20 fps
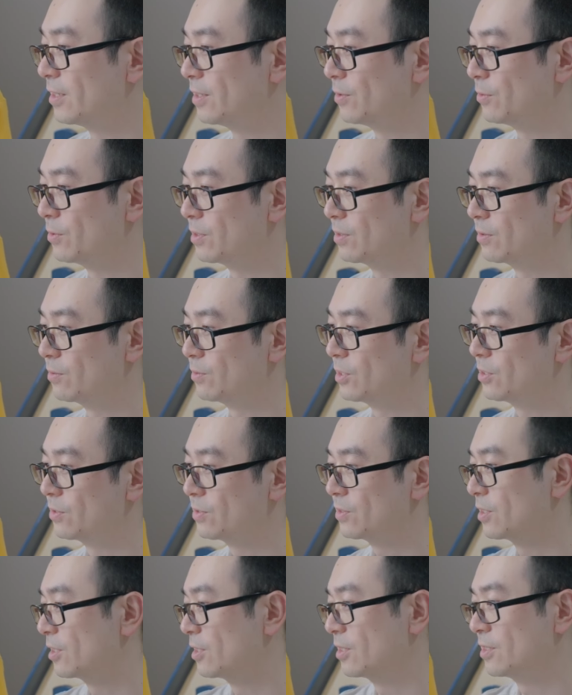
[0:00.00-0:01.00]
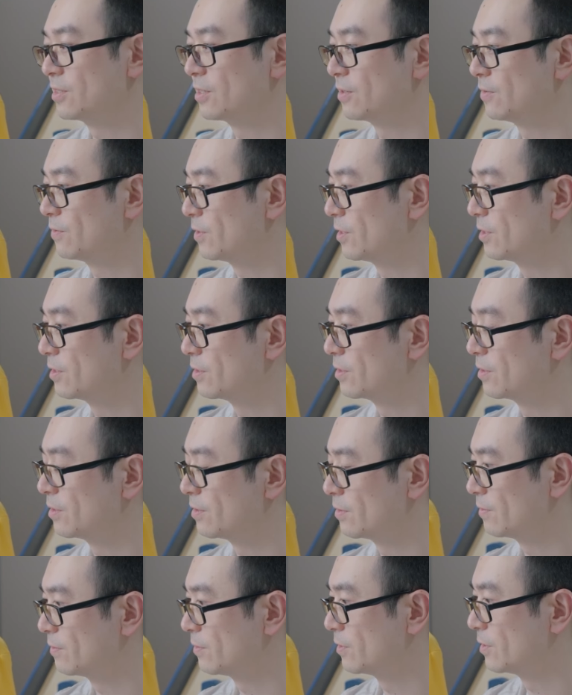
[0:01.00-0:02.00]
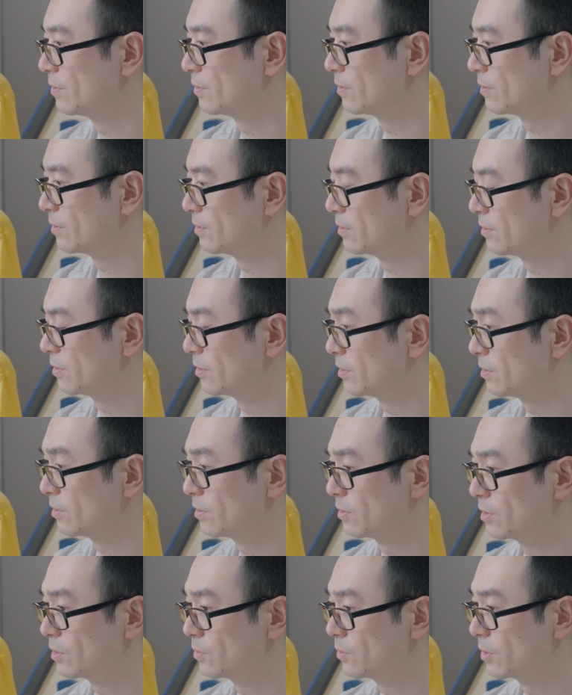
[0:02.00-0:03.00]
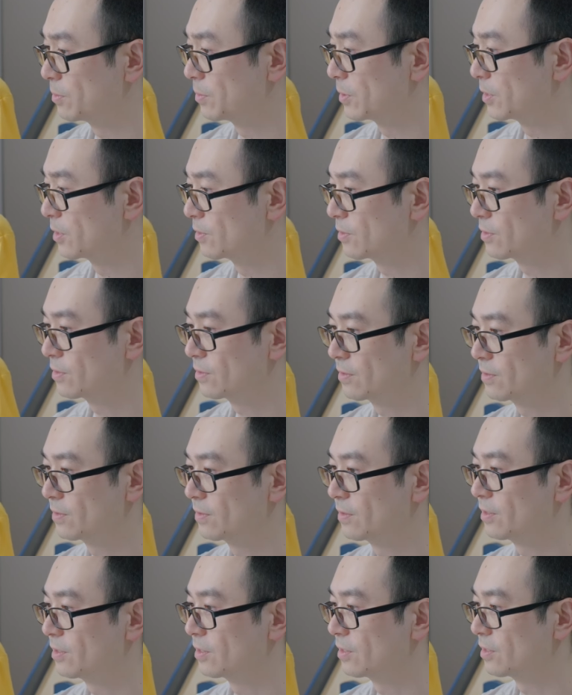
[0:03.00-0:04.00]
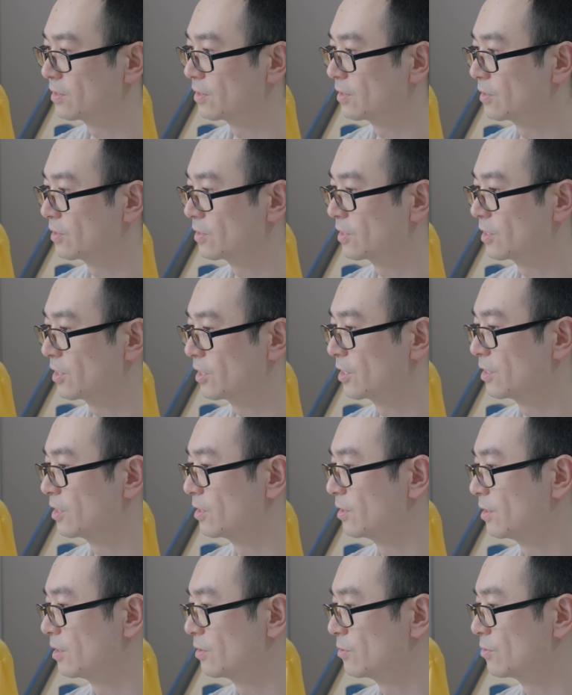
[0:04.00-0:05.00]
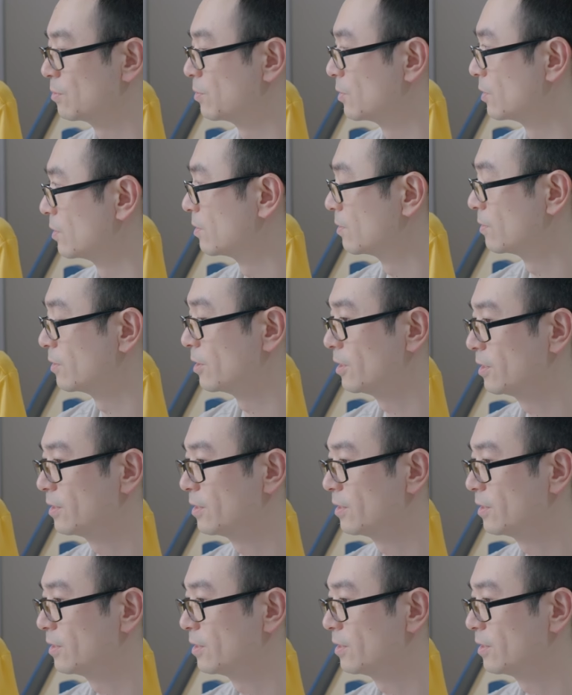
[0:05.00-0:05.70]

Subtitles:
We don't see anything from the web page. It's just a hidden attribute, right?